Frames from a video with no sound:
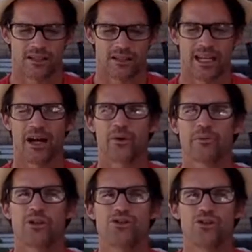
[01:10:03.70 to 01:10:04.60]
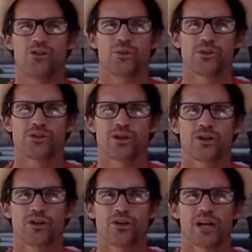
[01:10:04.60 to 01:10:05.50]
Cal Ripken Jr. was
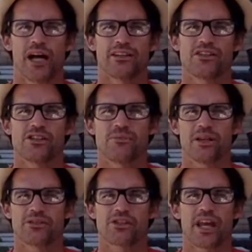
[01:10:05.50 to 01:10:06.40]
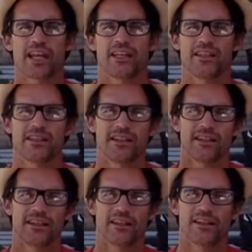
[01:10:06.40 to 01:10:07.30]
third, Ozzie Smith second,
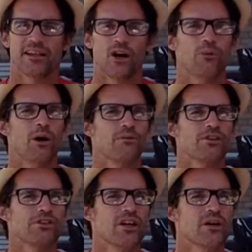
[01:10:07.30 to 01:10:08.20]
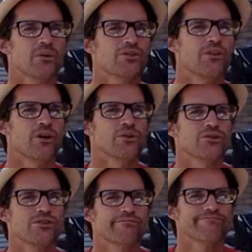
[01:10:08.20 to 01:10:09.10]
Omar Vizquel was first.